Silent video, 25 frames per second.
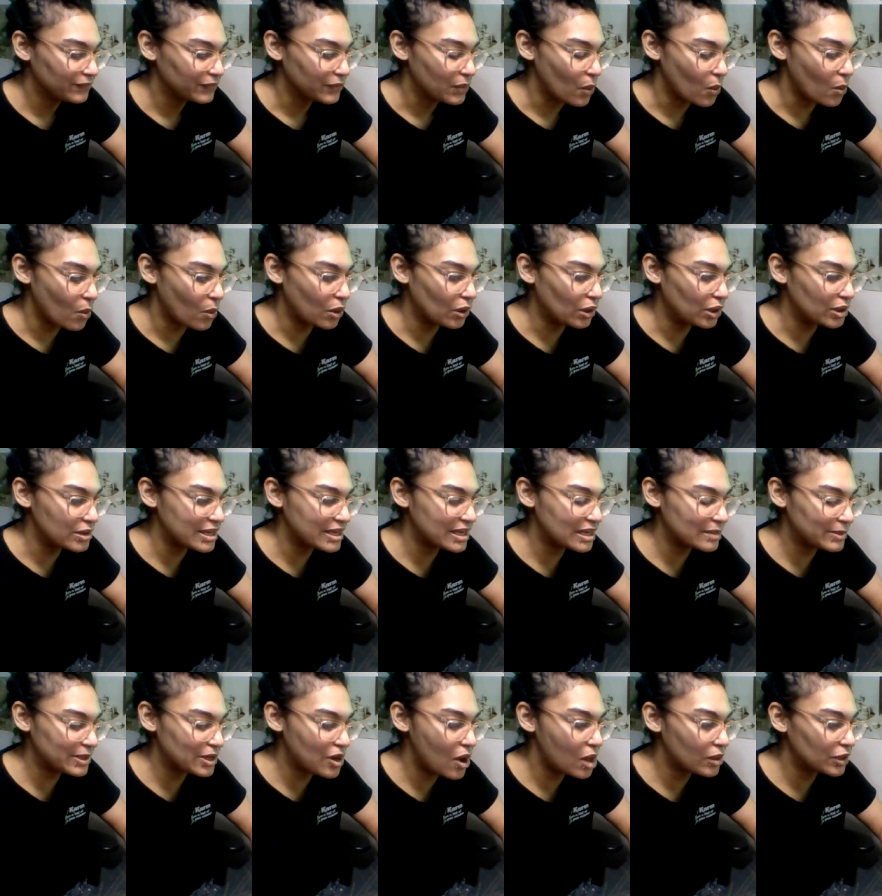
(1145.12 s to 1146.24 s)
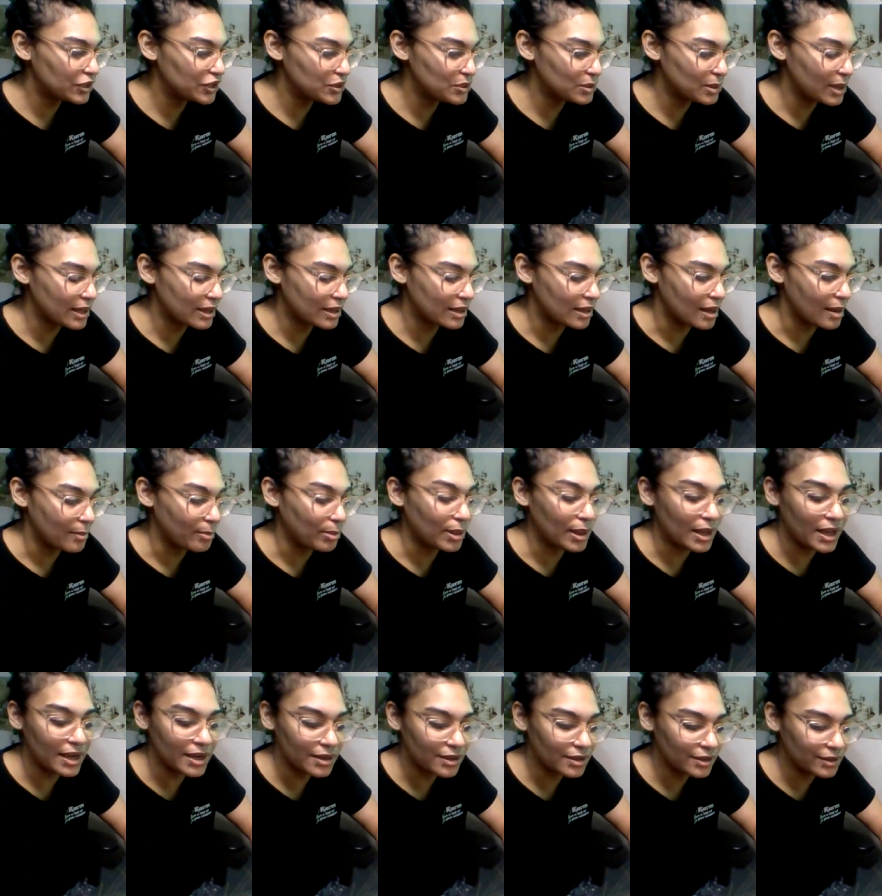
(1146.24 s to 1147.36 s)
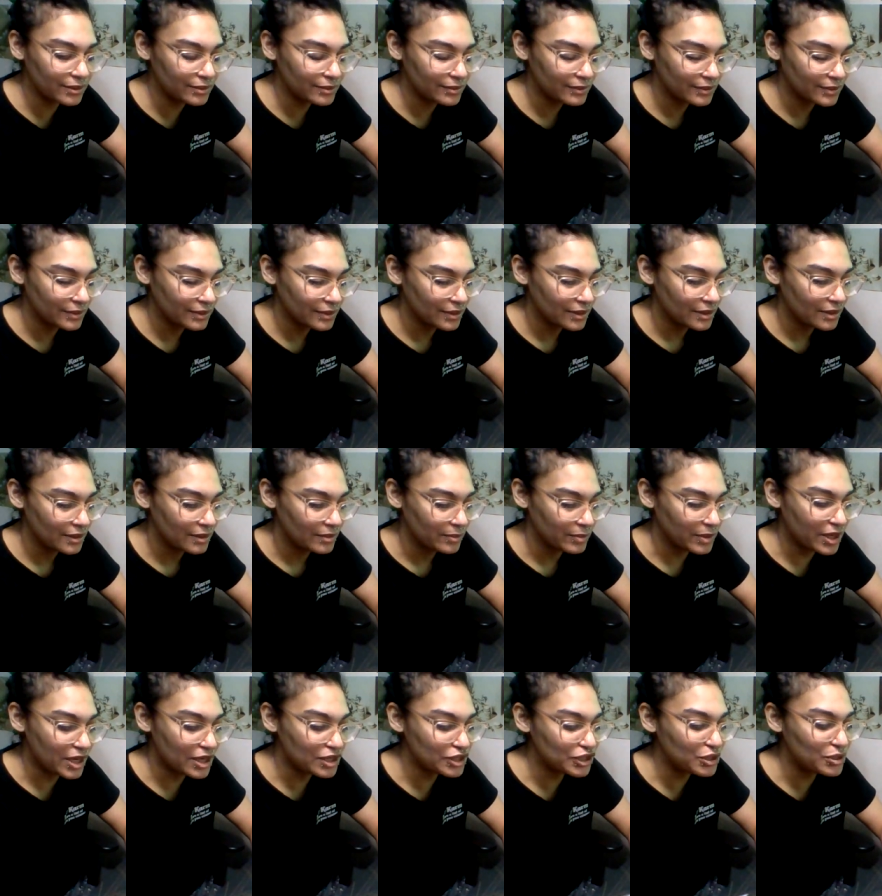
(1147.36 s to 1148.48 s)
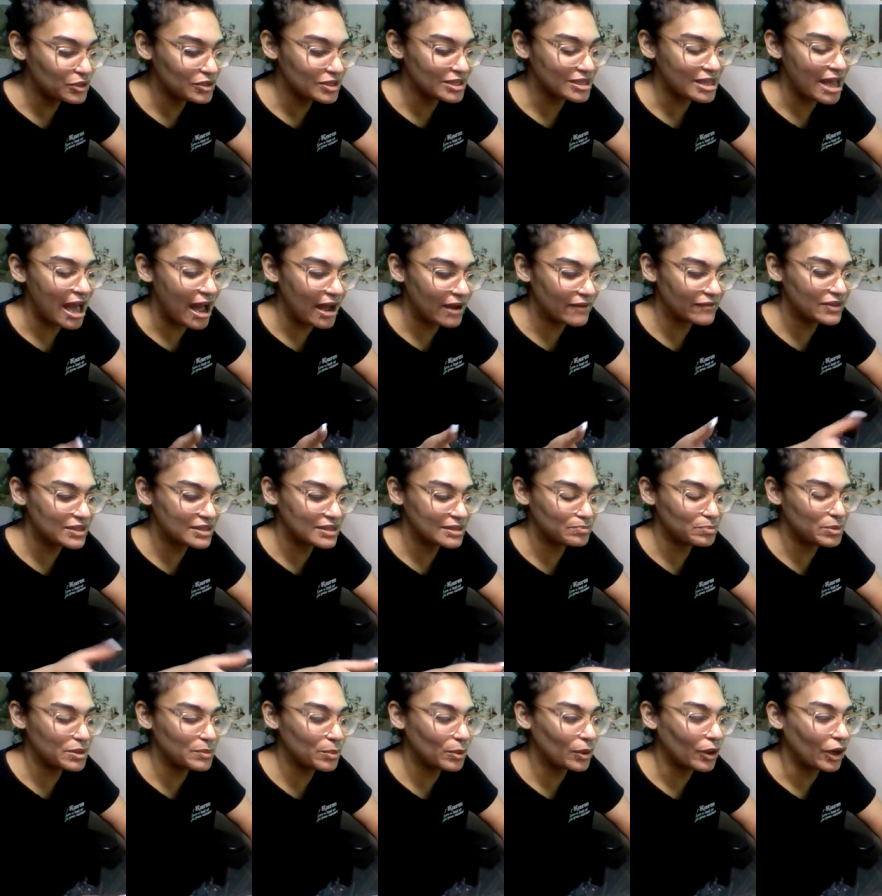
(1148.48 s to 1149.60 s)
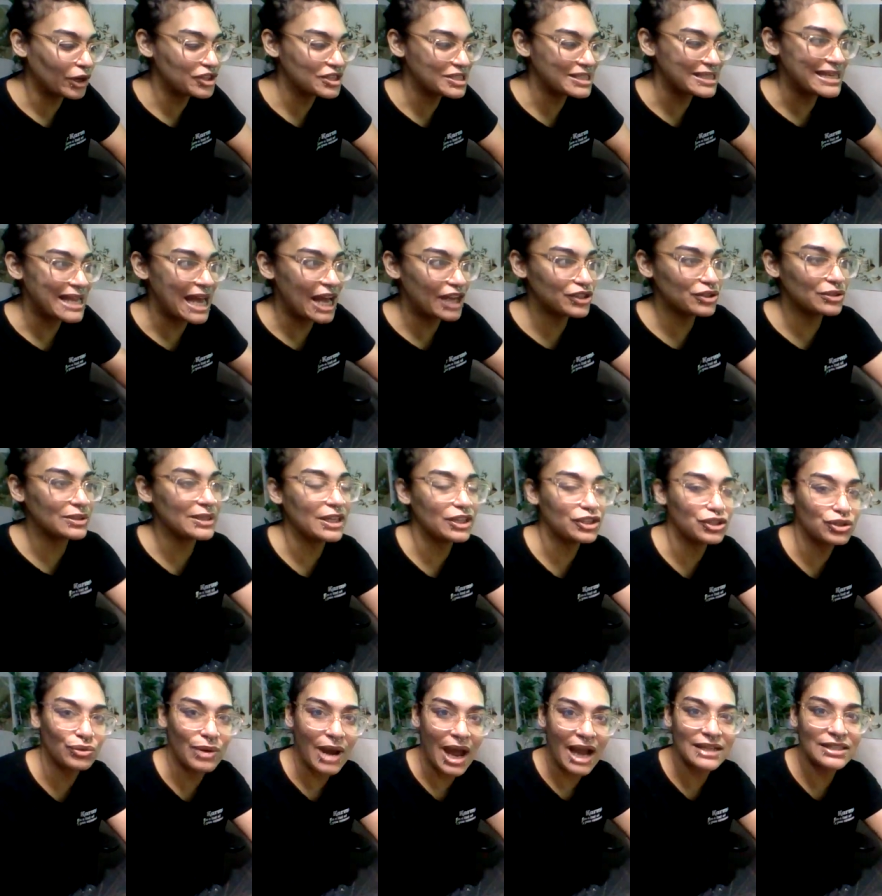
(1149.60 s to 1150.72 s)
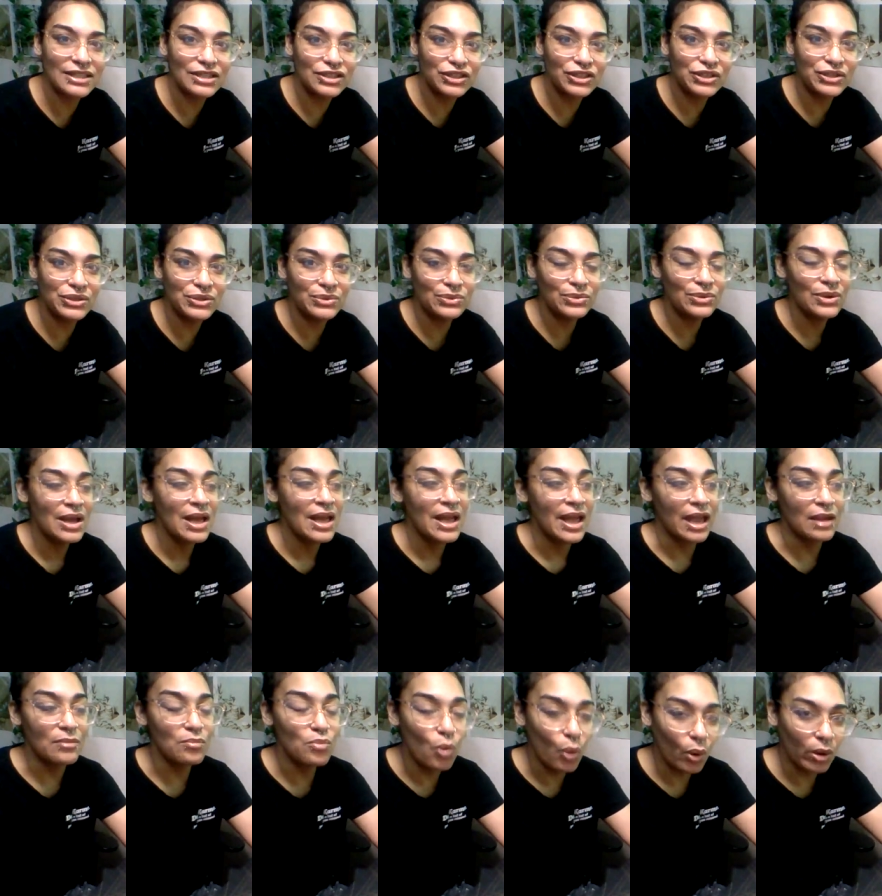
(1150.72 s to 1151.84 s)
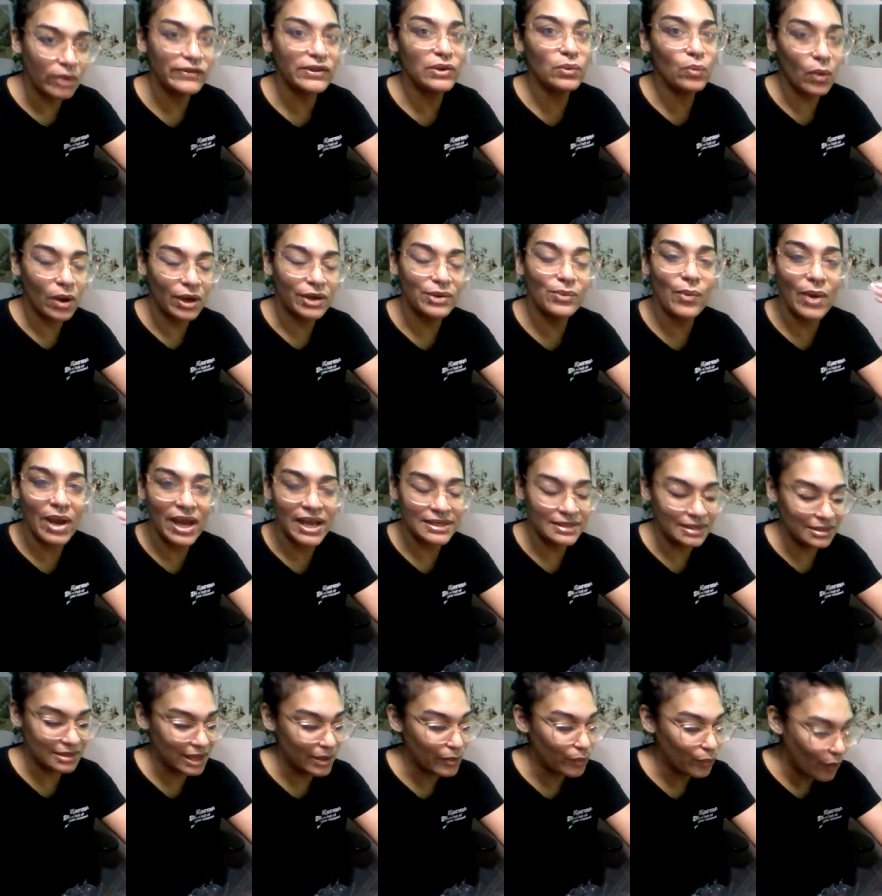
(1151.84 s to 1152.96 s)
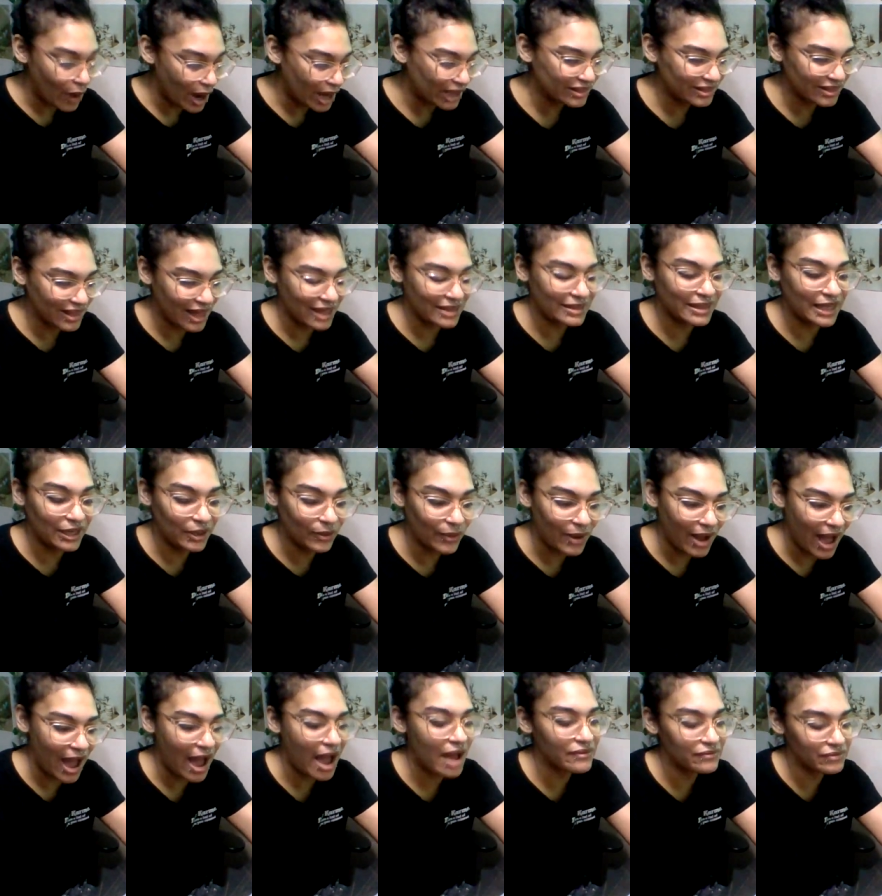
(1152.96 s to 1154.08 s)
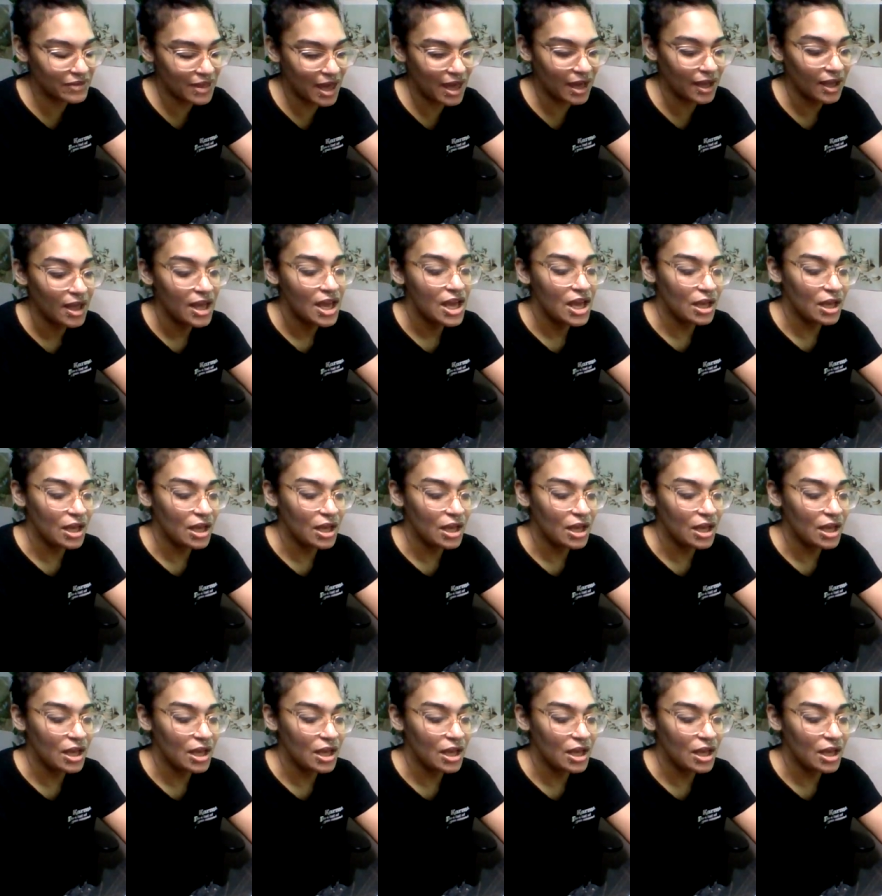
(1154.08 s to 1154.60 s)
or they could be calling you like a player, because you just have this. People are just naturally attracted to you in more than one ways, and they want that, and they don't have that.